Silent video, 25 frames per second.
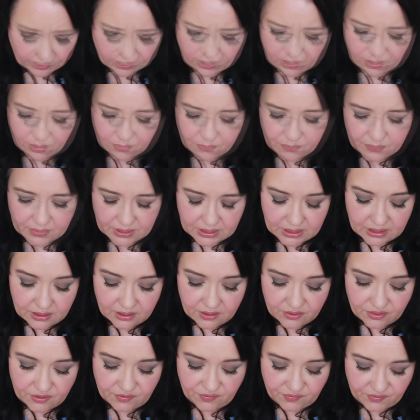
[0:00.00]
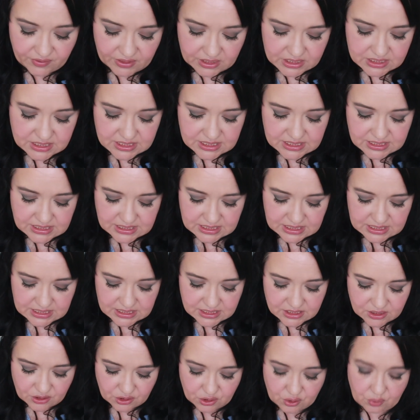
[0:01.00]
The first, this
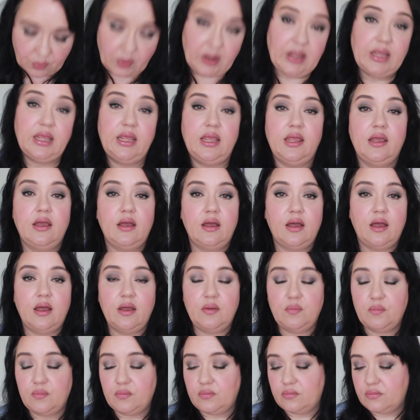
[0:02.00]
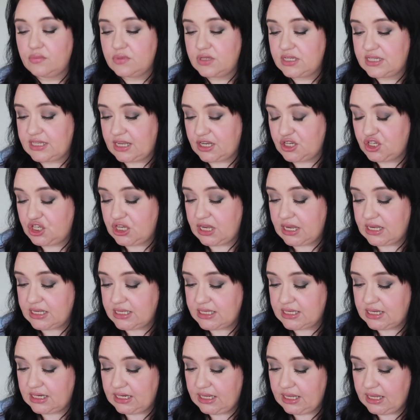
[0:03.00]
is three
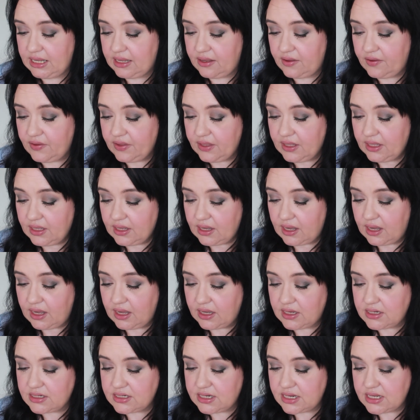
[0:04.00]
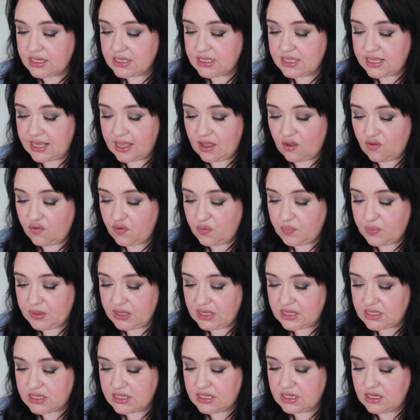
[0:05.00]
sachets in here, and it's the Alpha
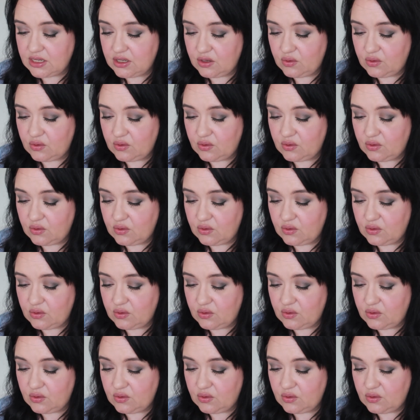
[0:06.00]
Beta